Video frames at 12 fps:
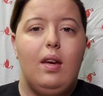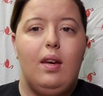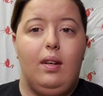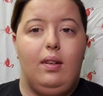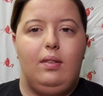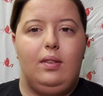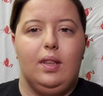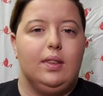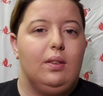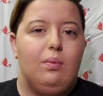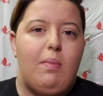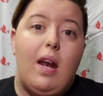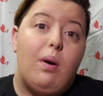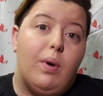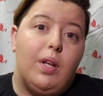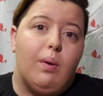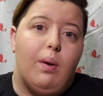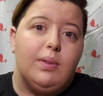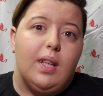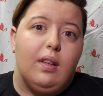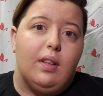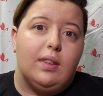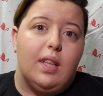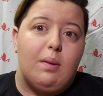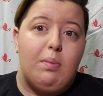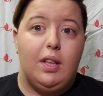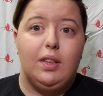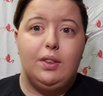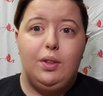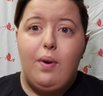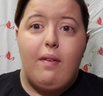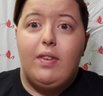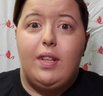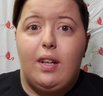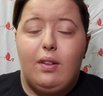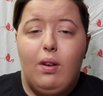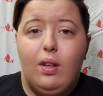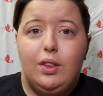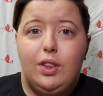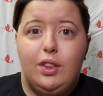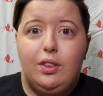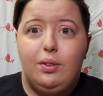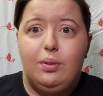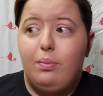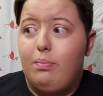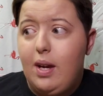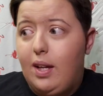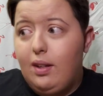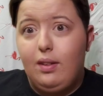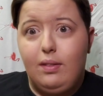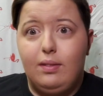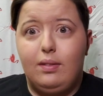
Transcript: it doesn't matter what your website looks like because you have the technology to make